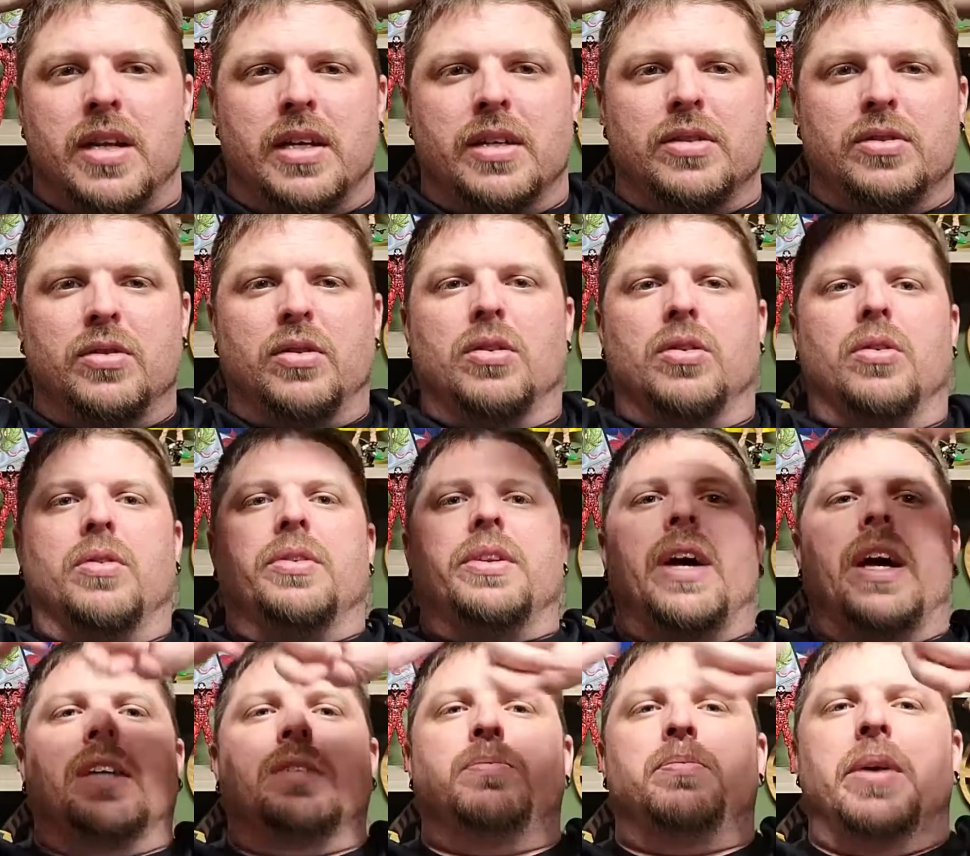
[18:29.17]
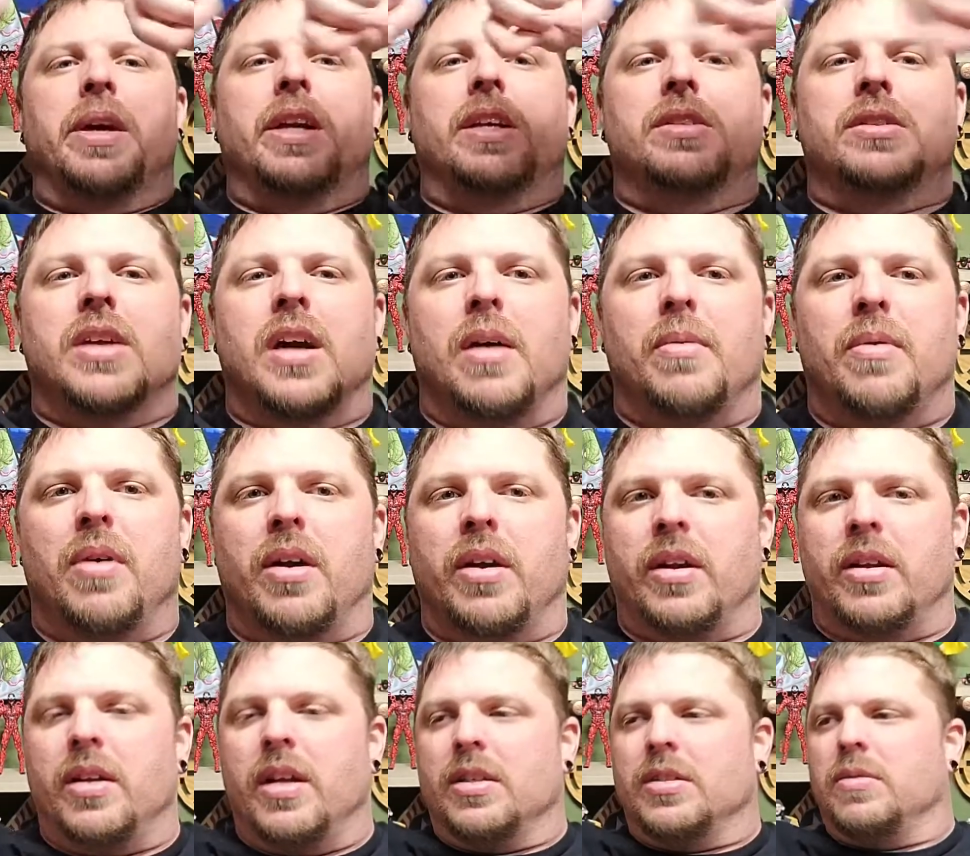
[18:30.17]
I can do a little nice paint job on it,
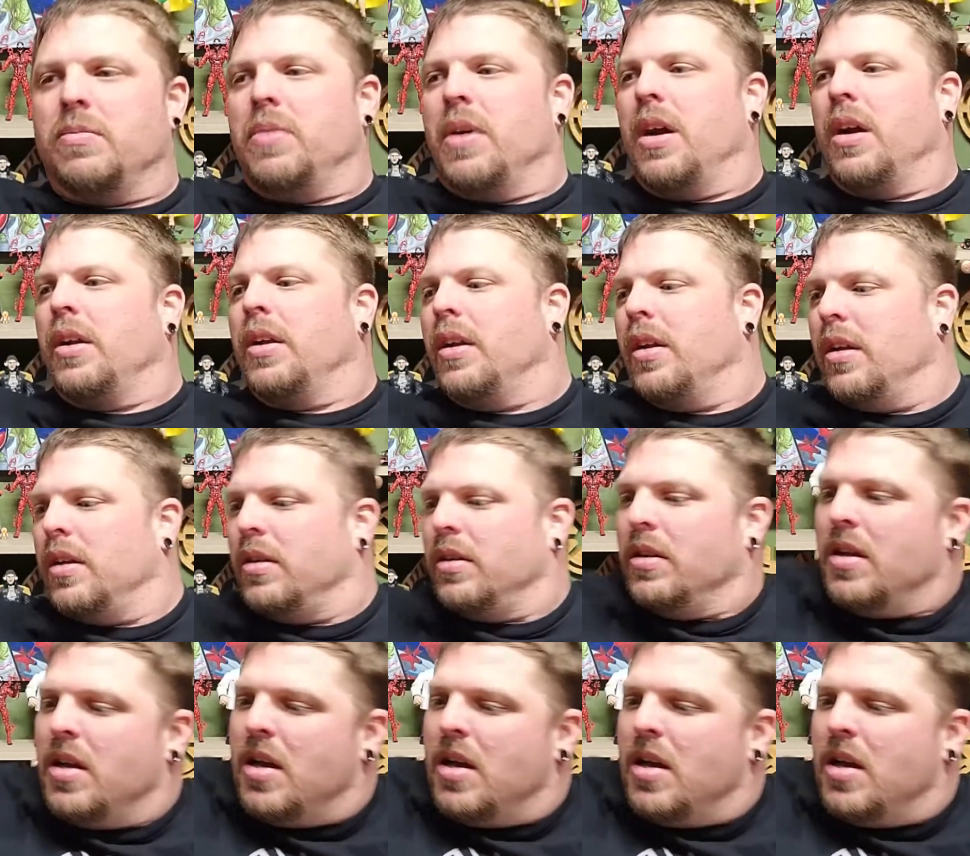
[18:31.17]
and that's about it.